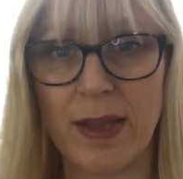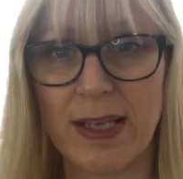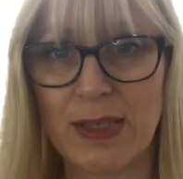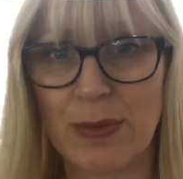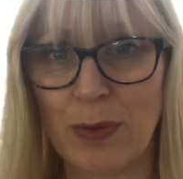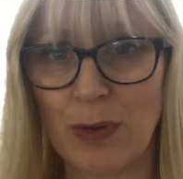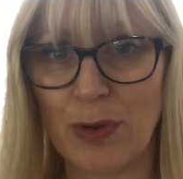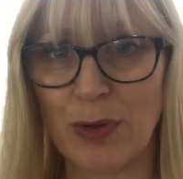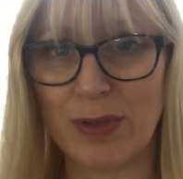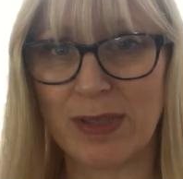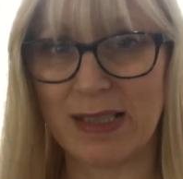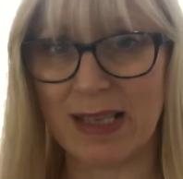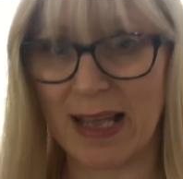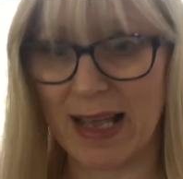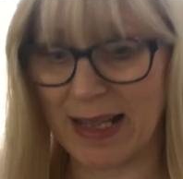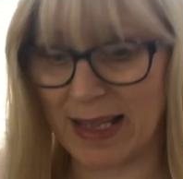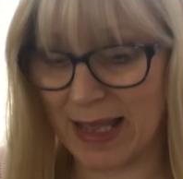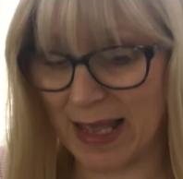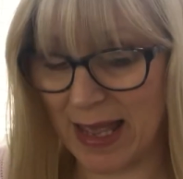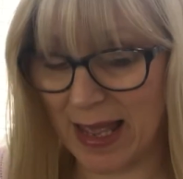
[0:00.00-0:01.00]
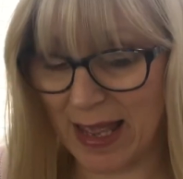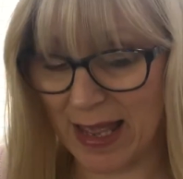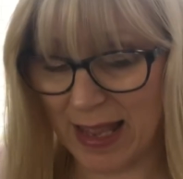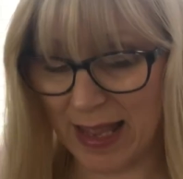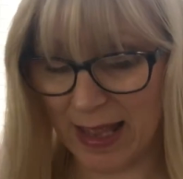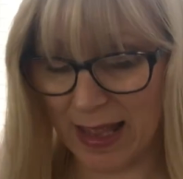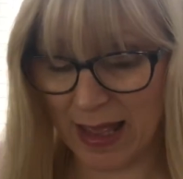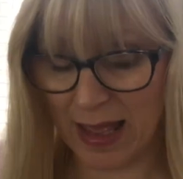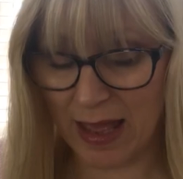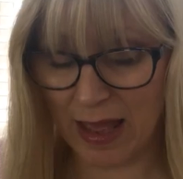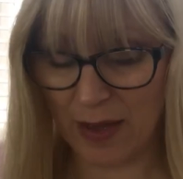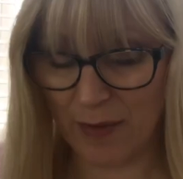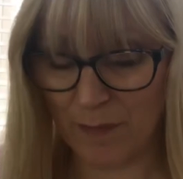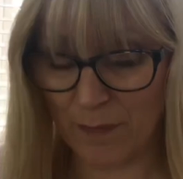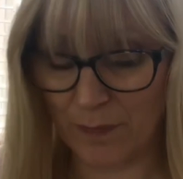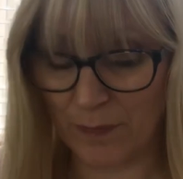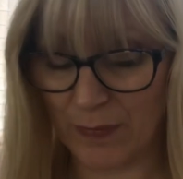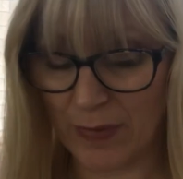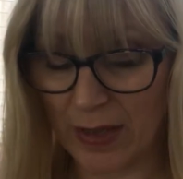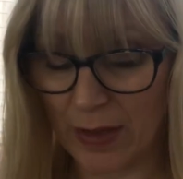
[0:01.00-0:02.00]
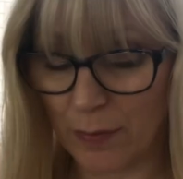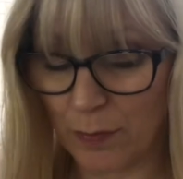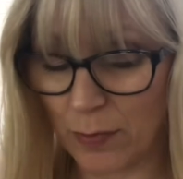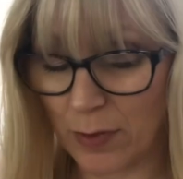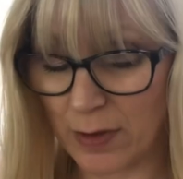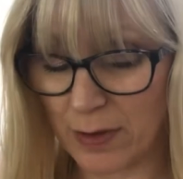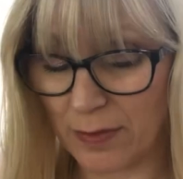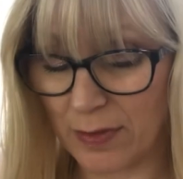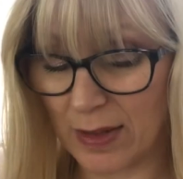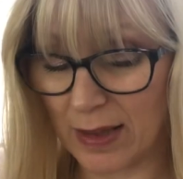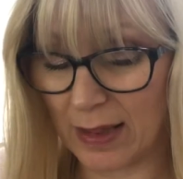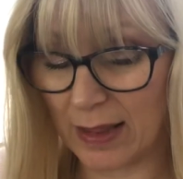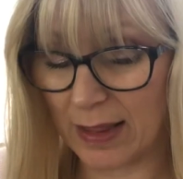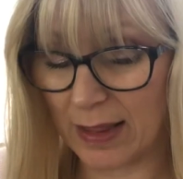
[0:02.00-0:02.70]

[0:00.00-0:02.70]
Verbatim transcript: this one looks like a um, one of the